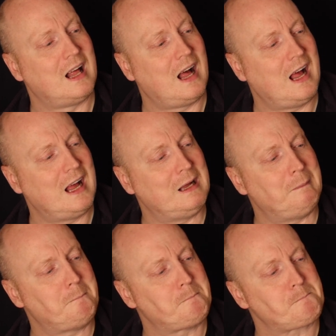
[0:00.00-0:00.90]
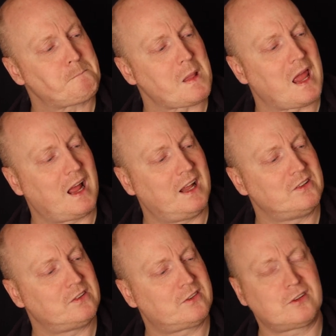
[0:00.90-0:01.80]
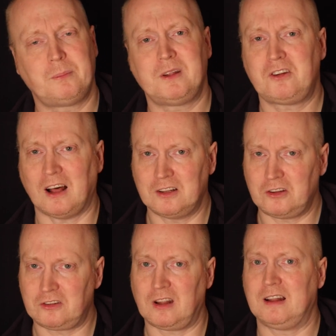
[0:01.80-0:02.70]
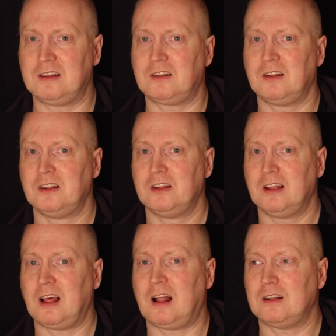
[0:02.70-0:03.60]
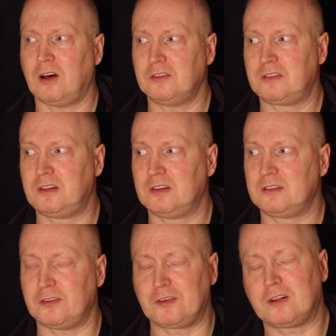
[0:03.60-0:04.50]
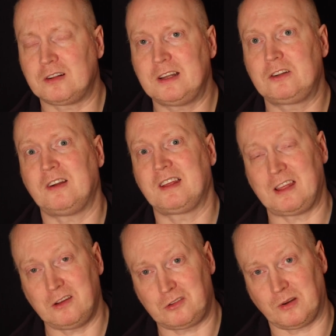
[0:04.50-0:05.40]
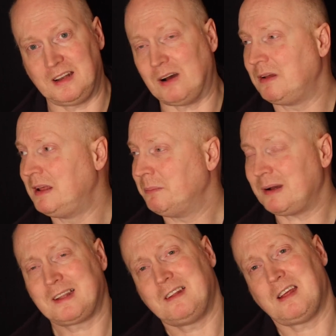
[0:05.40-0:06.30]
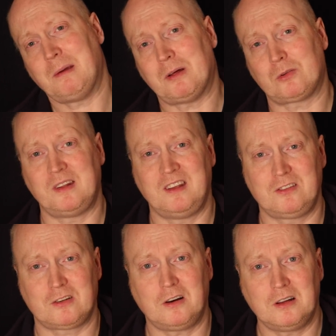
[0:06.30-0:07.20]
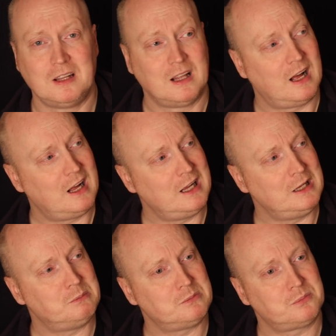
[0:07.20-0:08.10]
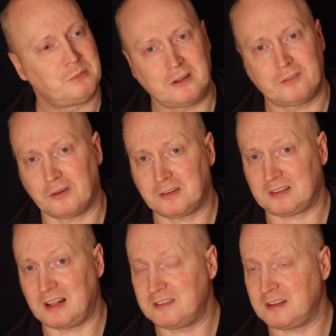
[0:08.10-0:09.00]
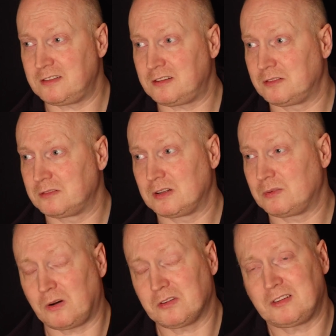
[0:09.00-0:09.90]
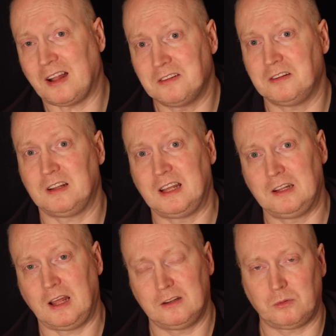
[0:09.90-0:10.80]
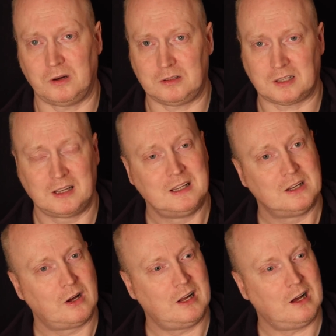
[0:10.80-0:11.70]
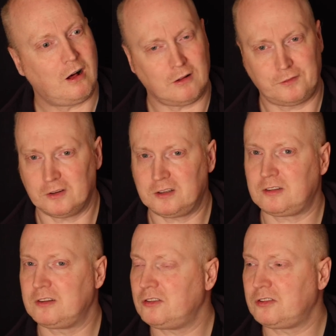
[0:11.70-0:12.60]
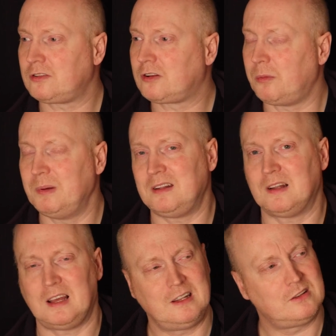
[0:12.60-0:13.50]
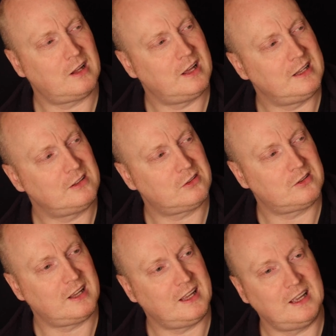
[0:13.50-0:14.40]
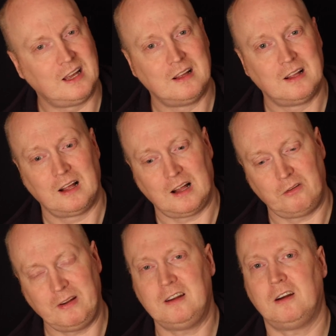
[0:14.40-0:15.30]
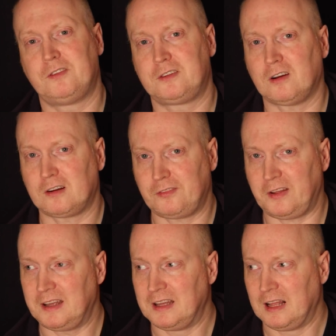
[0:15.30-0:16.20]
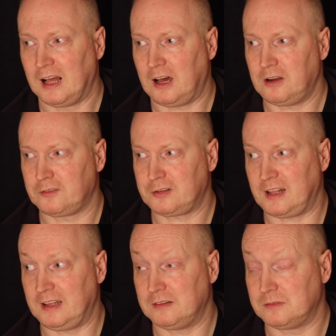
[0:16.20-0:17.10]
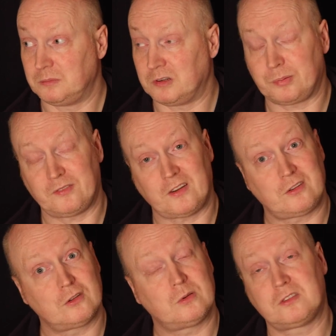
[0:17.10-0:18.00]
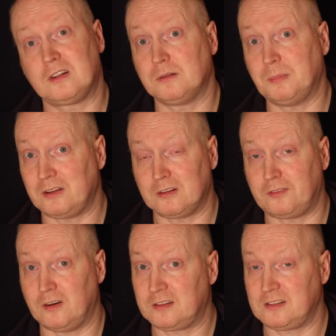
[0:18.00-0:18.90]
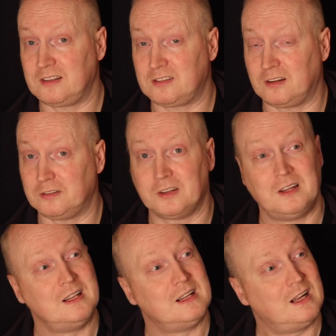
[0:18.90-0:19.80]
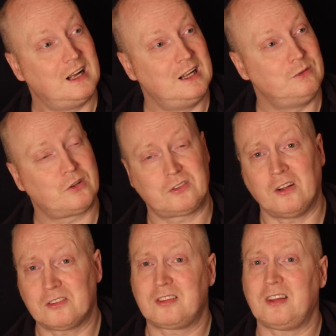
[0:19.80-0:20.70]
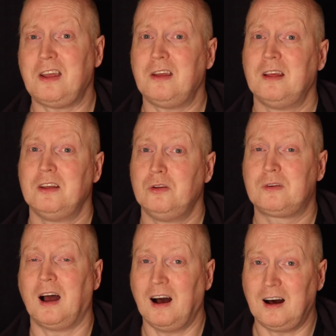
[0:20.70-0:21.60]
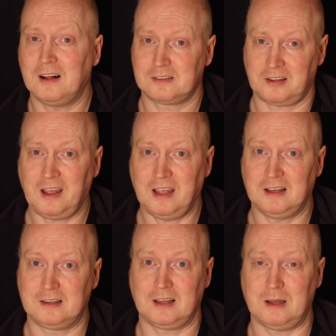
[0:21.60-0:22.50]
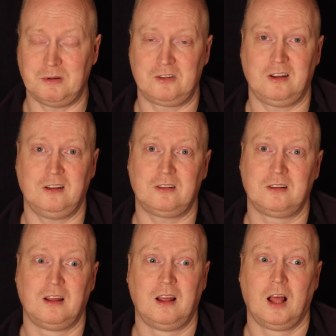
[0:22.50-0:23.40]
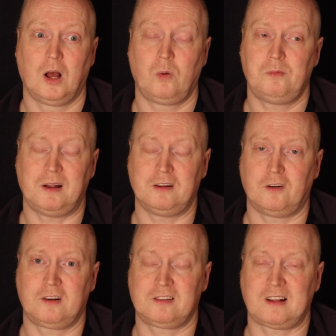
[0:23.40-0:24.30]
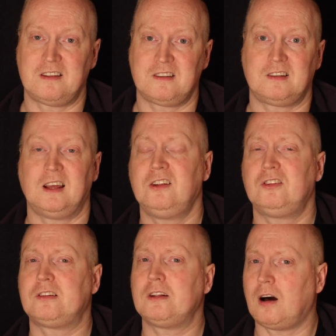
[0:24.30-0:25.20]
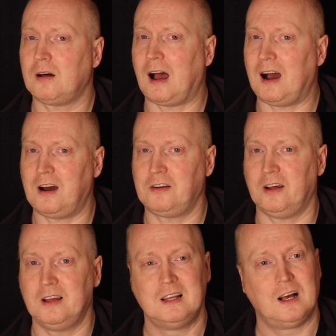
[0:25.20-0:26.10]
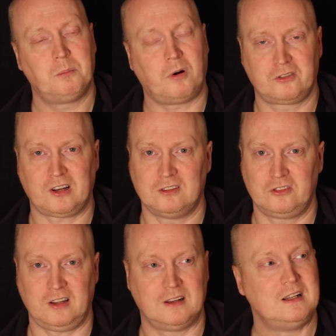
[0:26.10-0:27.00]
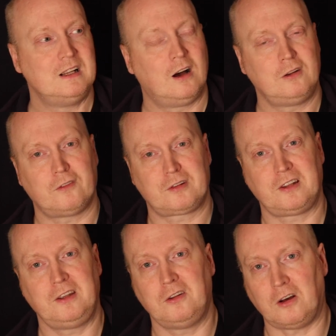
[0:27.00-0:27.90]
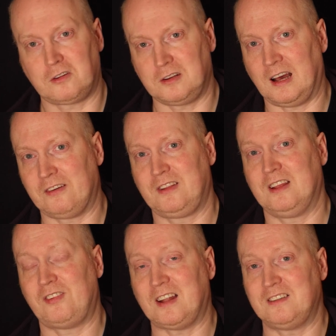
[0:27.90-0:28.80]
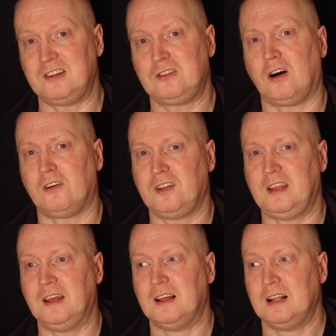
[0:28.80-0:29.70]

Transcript: and it's going to be a challenge and a lot of difficulty trying to get used to it. Now, back in the day, about 20 years ago, manual focus lenses was standard in the world. Autofocus had just come into the arena of photography, and obviously most professionals were still manually focusing stuff. So it's not to say you can't take images with manual focus lenses. It's just a lot harder and more challenging, and obviously you're not going to have the advantage of the